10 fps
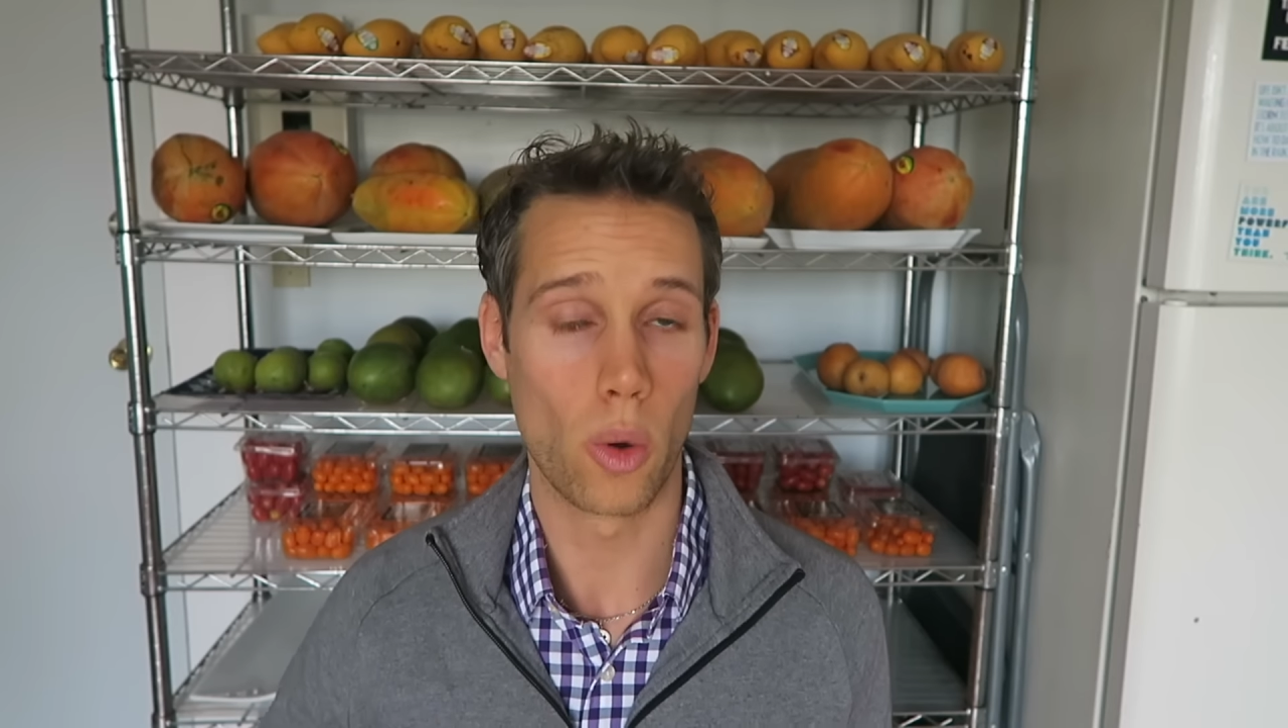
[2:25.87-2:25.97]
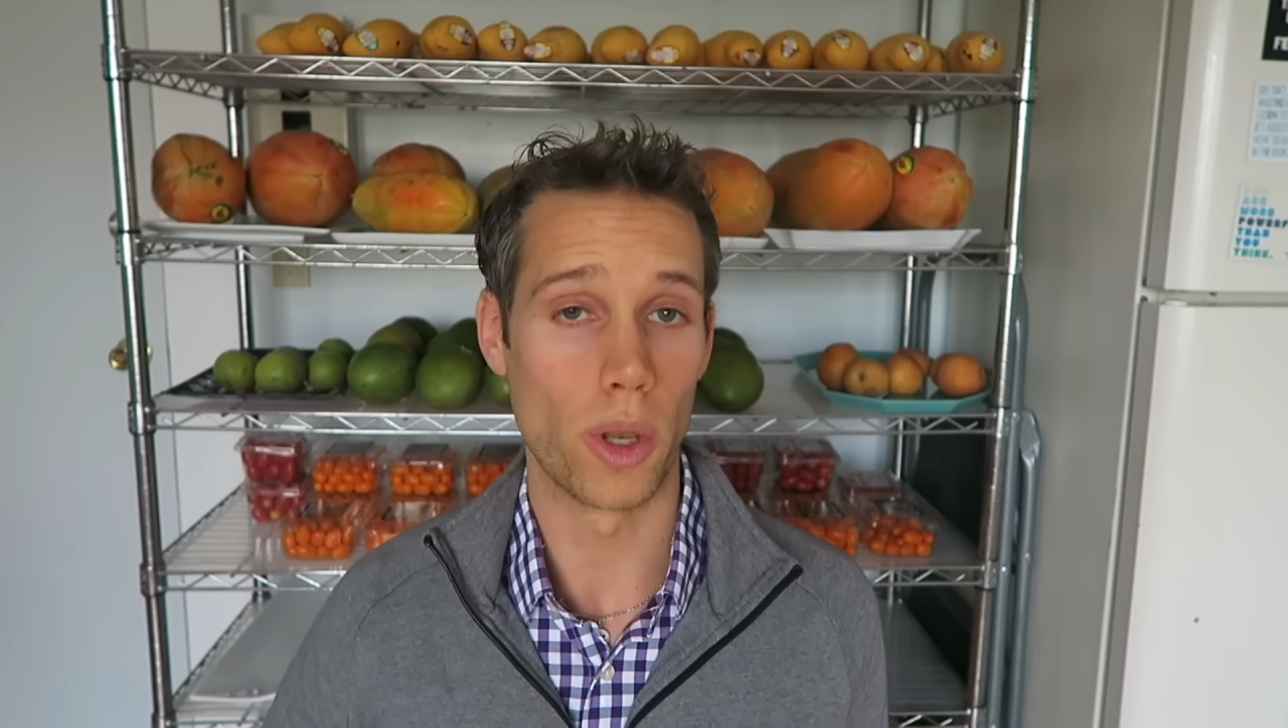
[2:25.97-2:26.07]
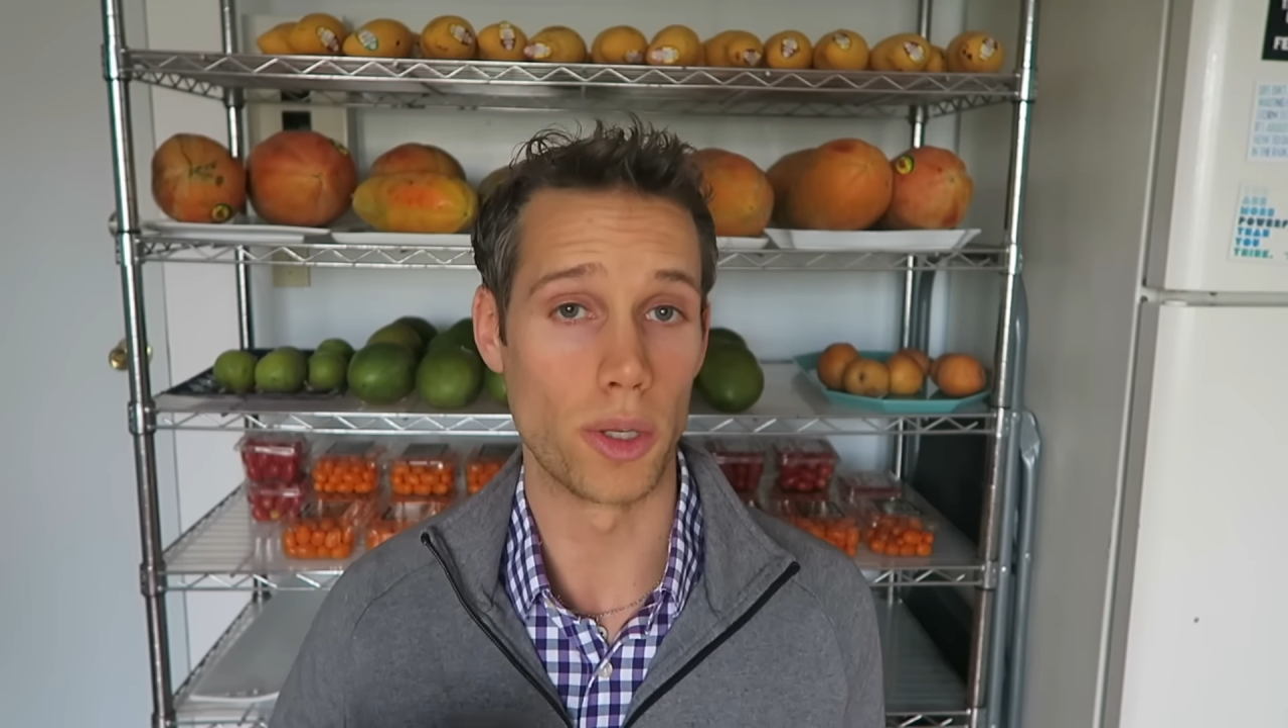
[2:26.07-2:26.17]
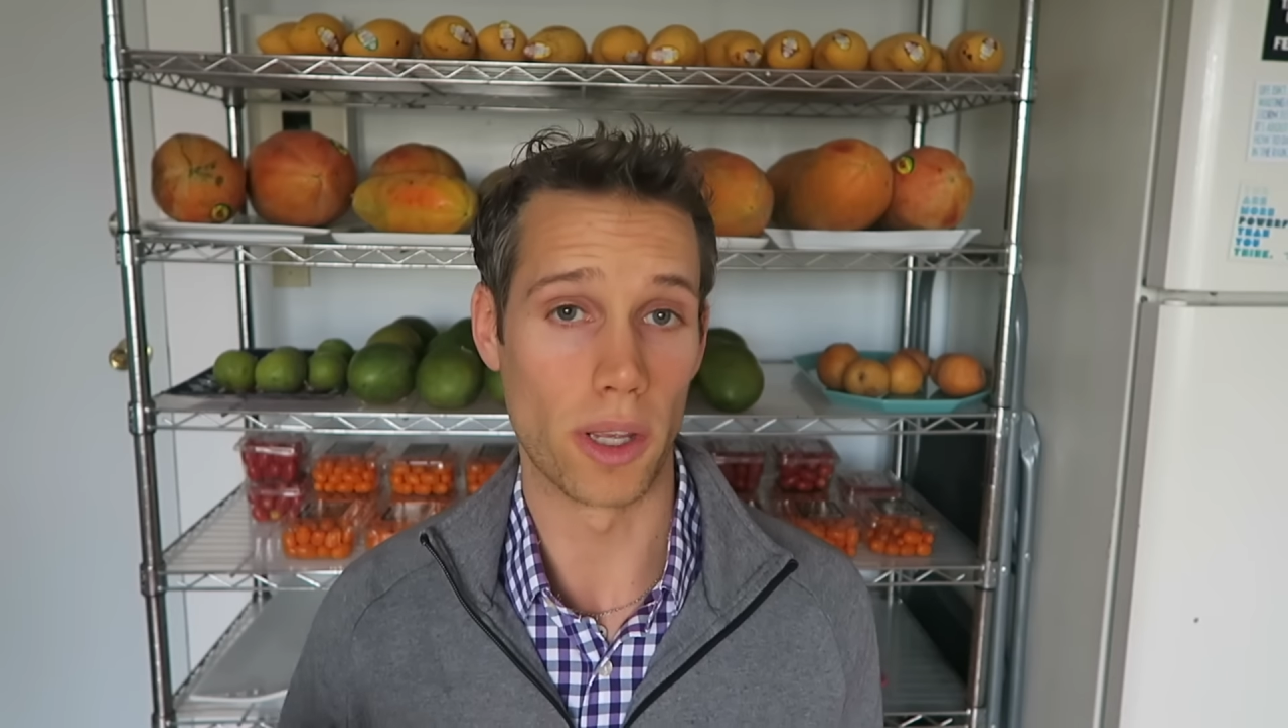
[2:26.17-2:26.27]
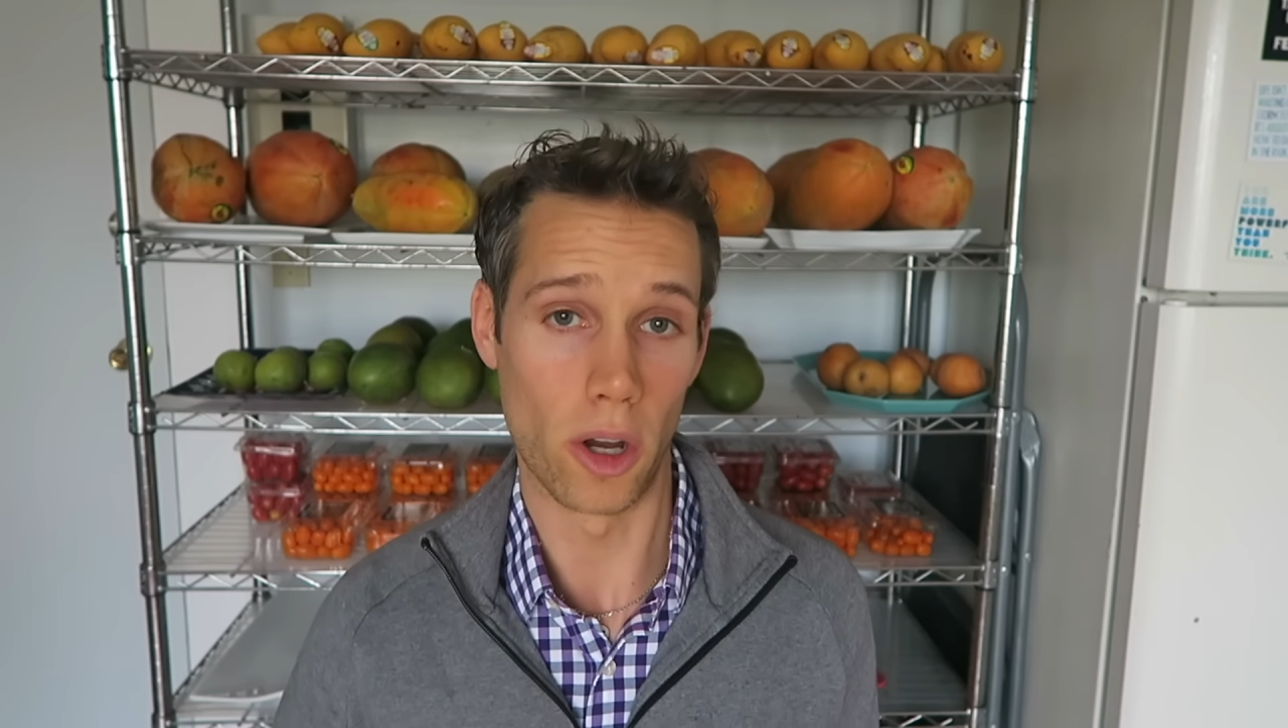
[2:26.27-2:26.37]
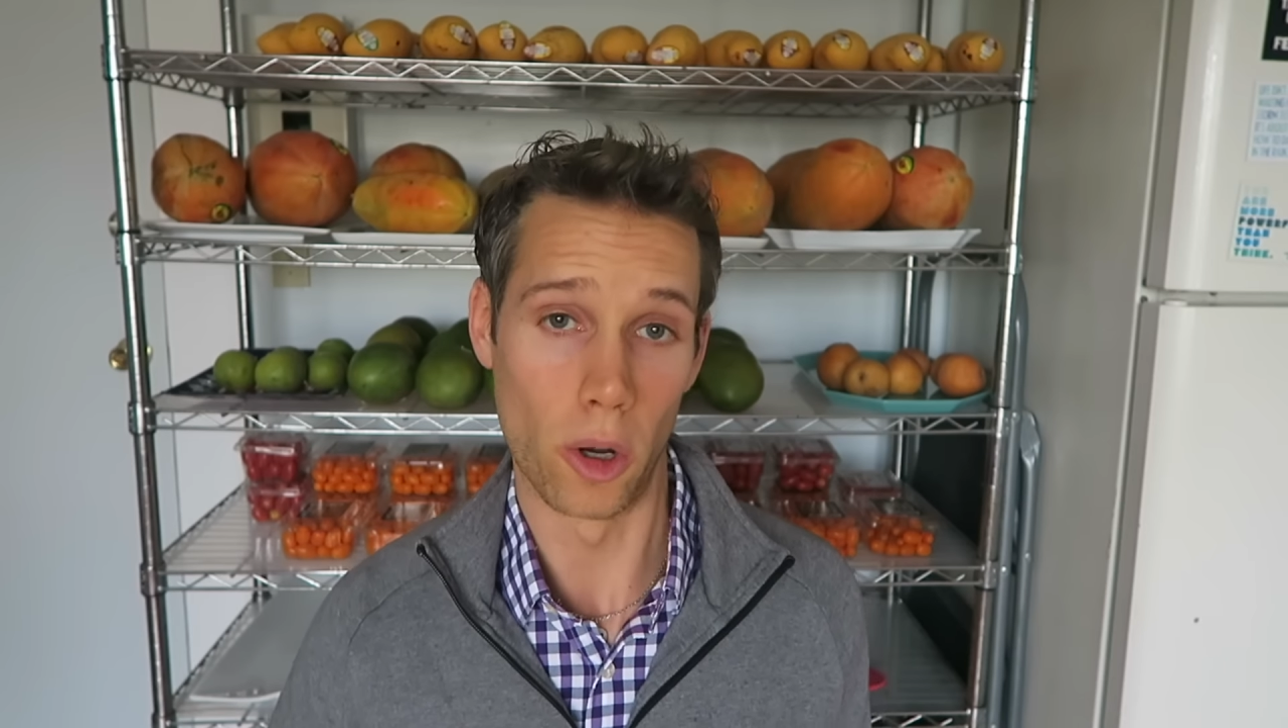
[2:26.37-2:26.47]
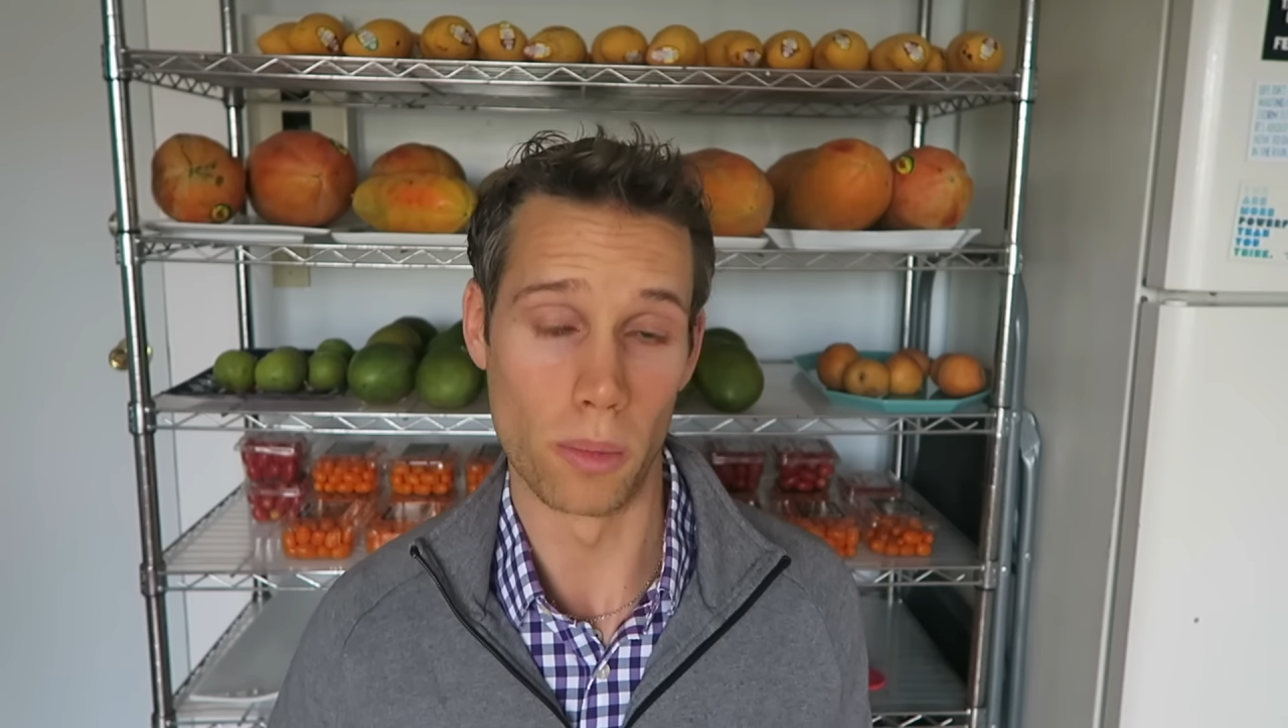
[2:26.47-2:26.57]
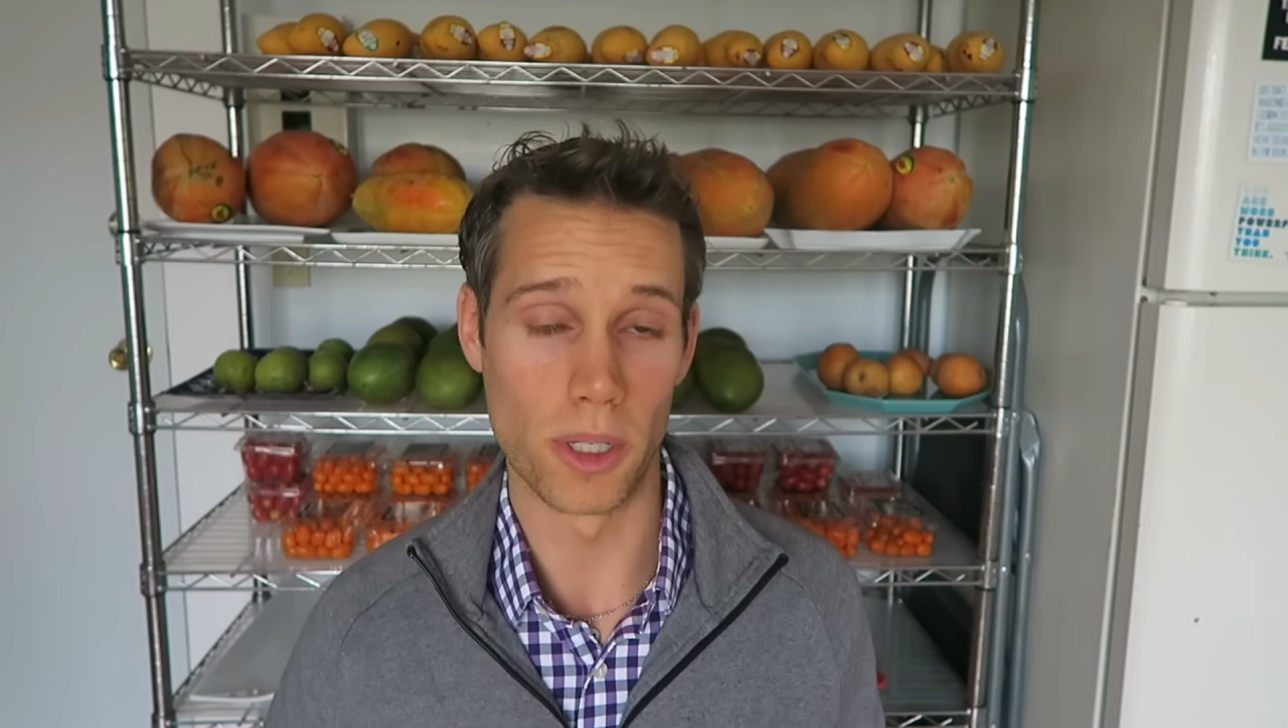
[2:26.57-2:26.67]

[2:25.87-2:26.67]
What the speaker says: when you get home.